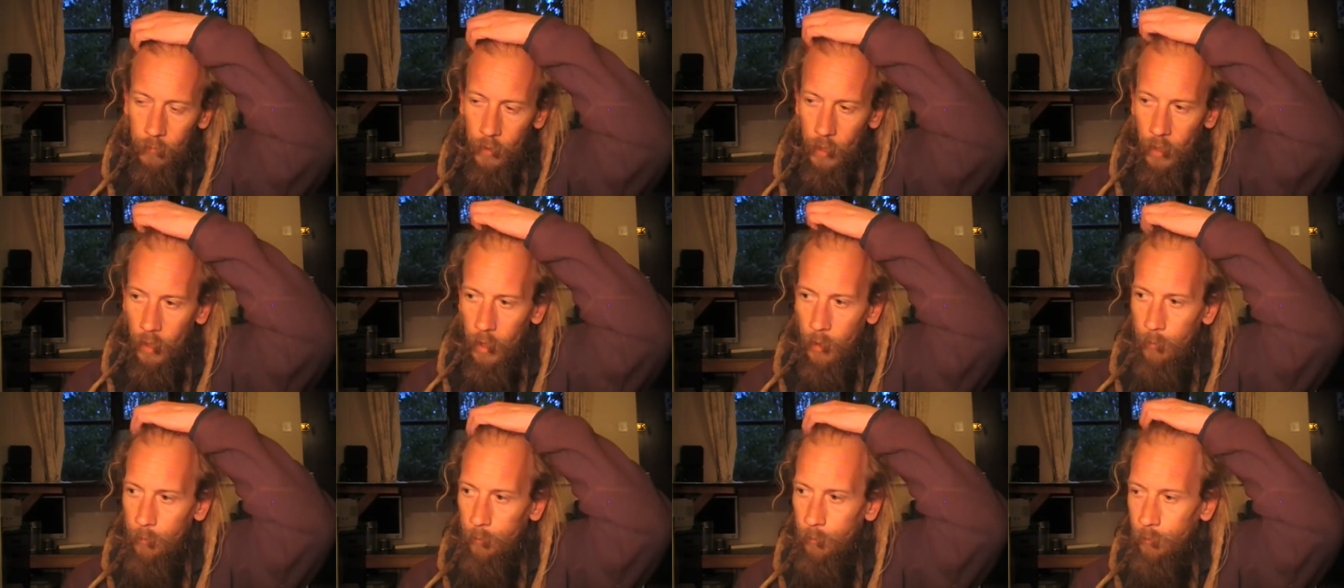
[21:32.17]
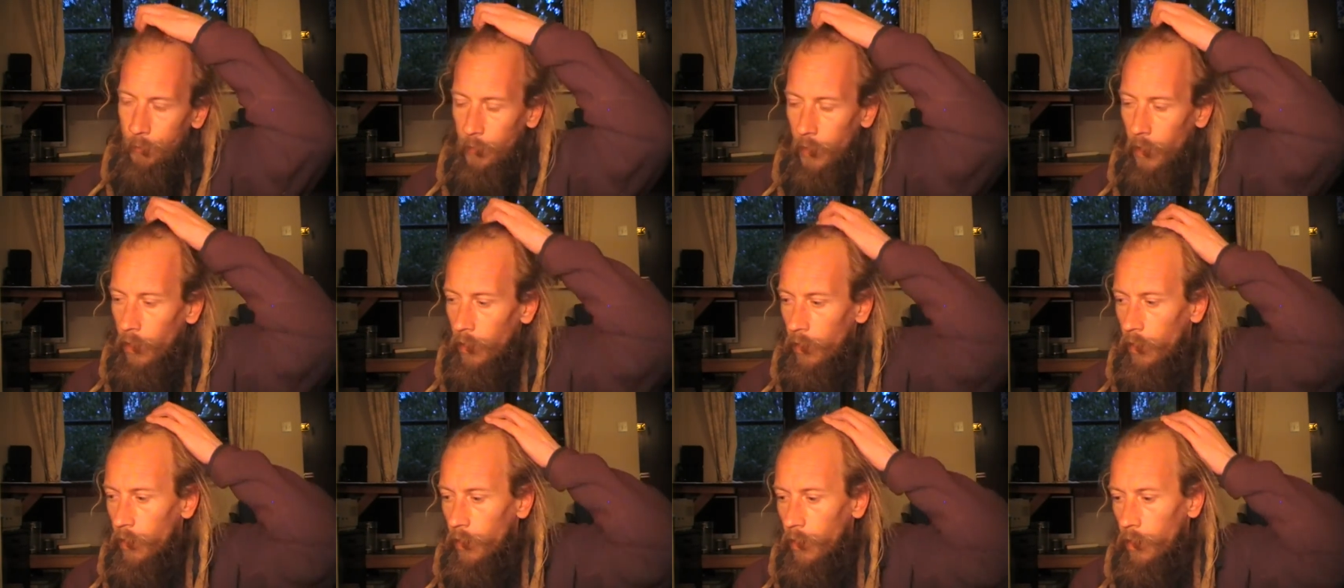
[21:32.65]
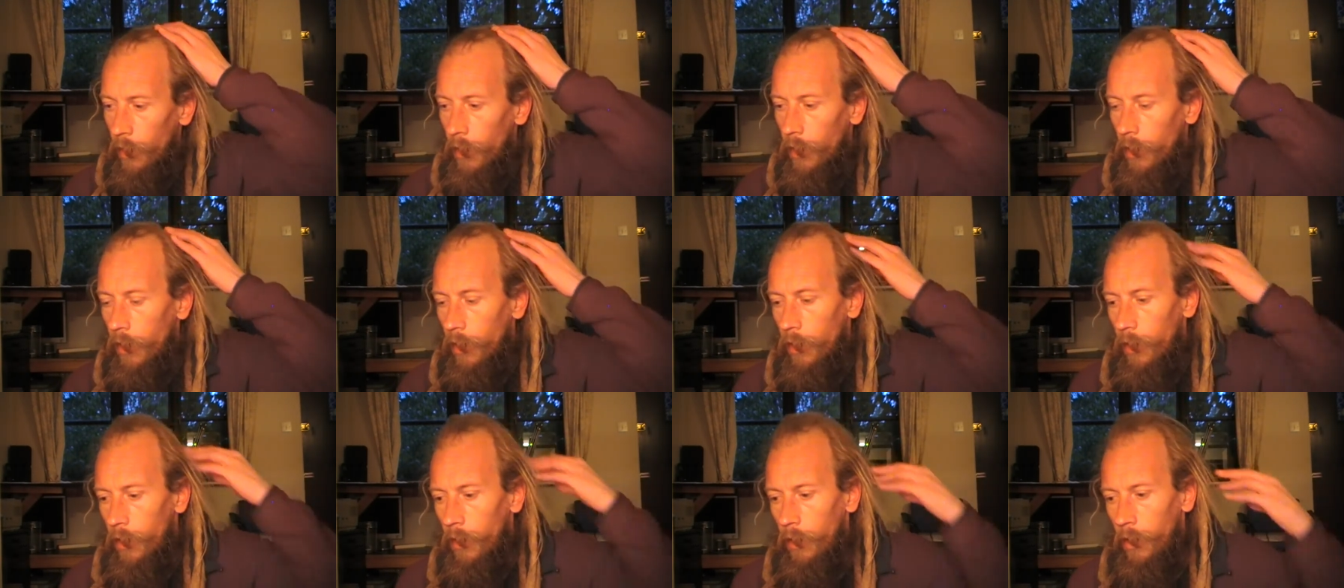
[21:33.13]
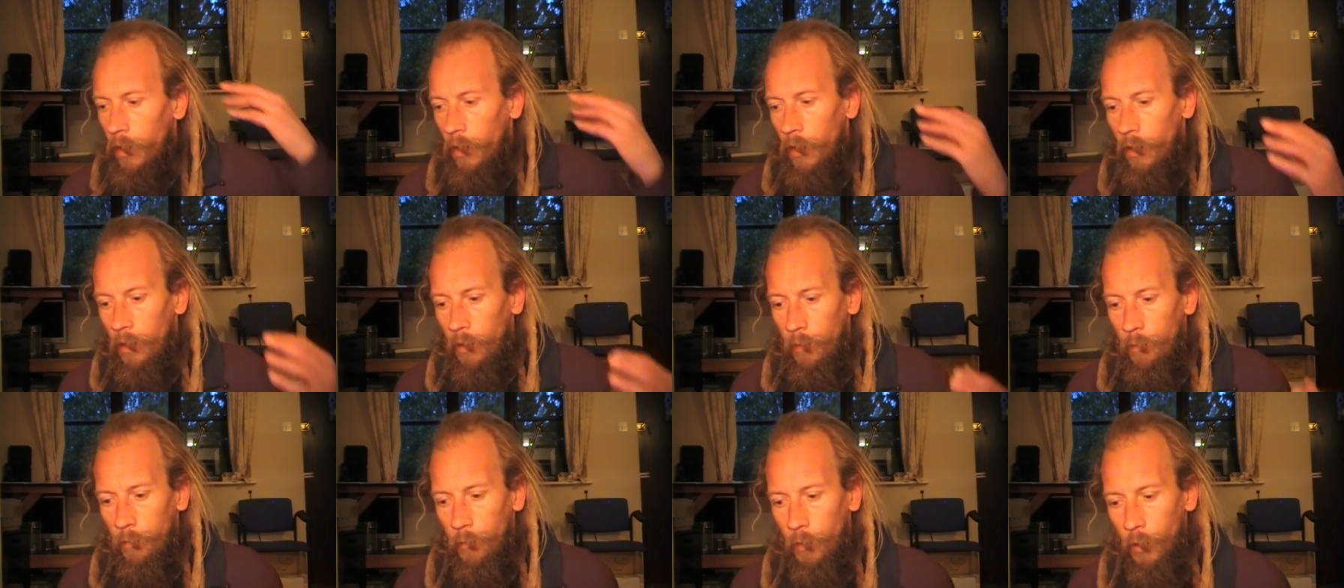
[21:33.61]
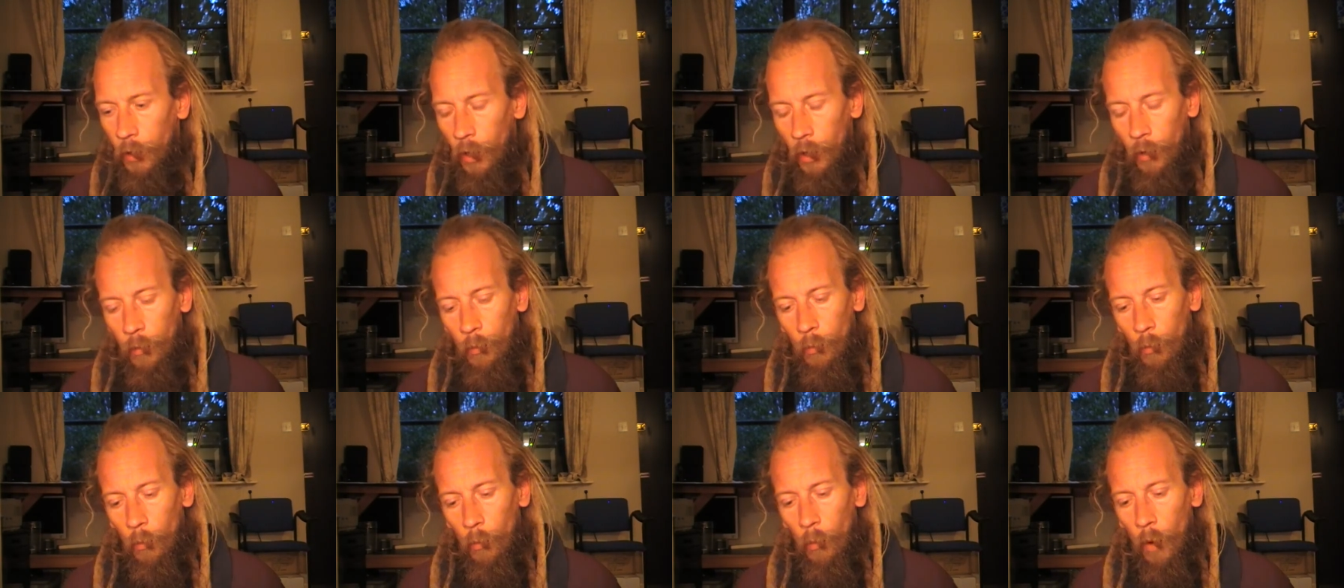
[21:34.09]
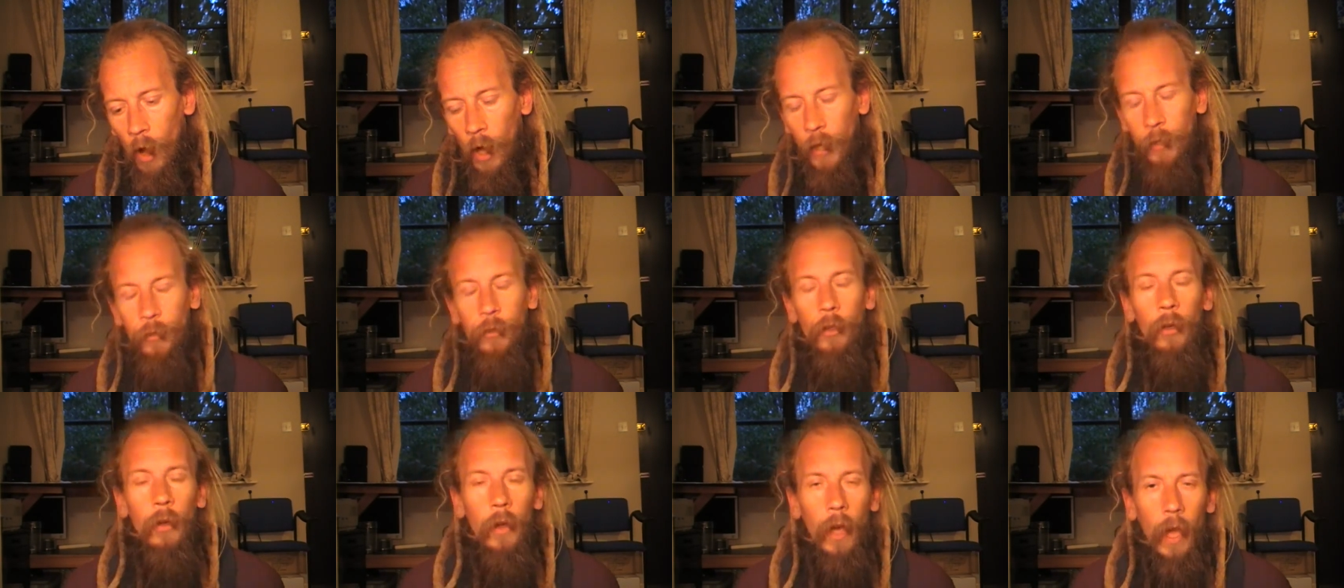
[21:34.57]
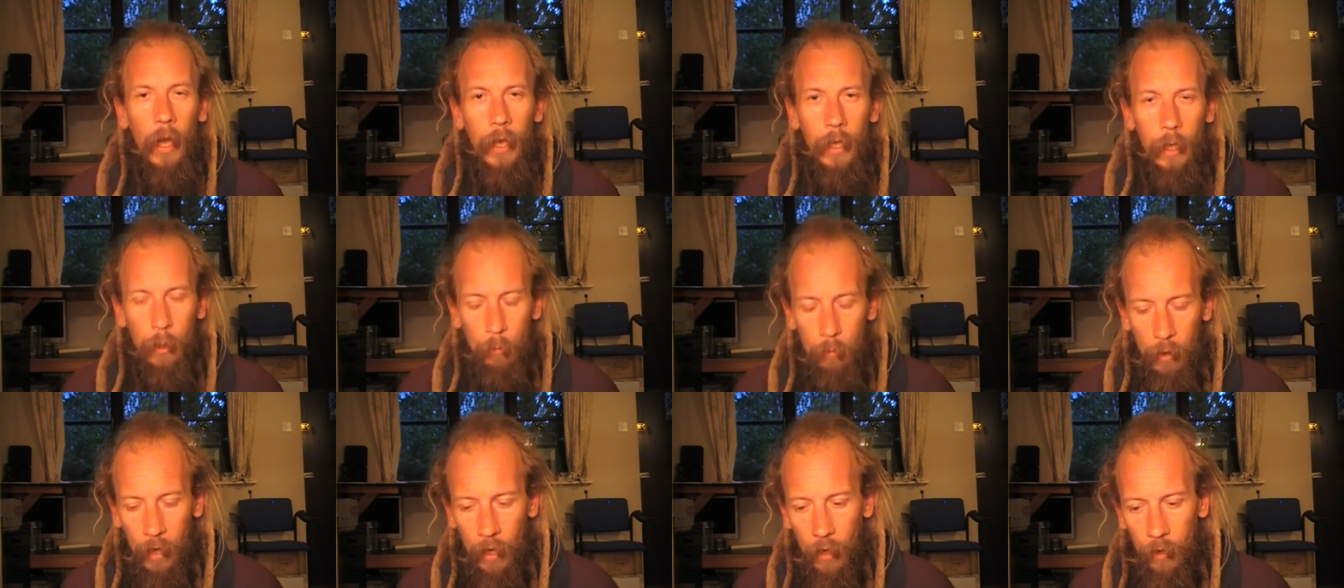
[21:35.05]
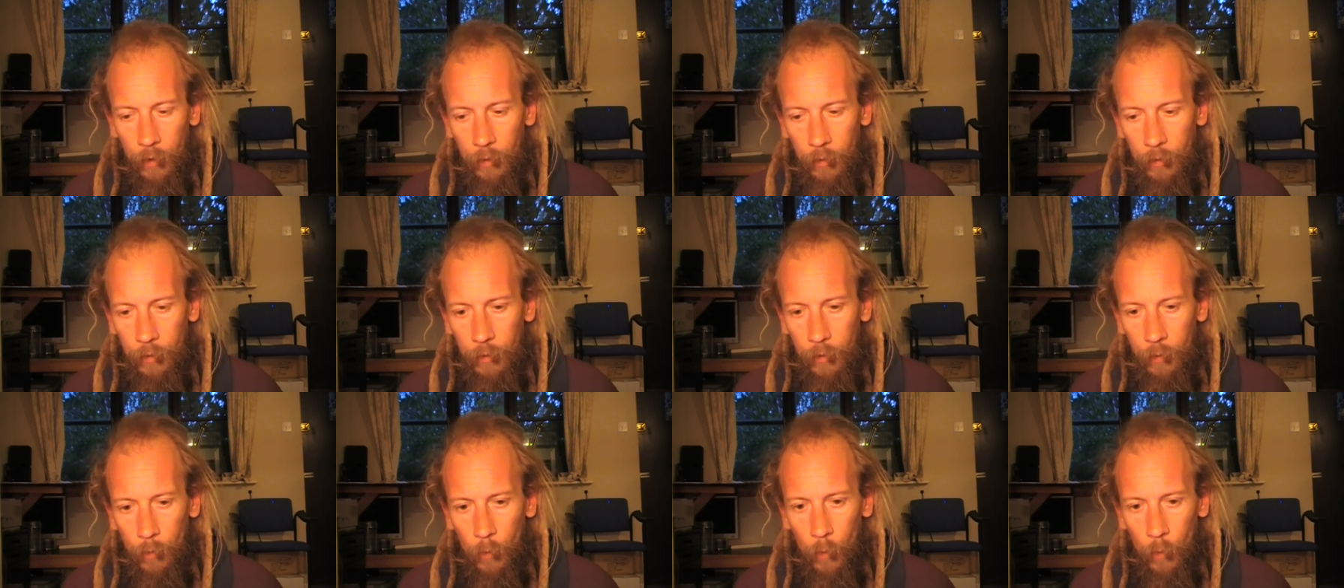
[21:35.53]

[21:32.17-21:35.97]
You know, what I do like about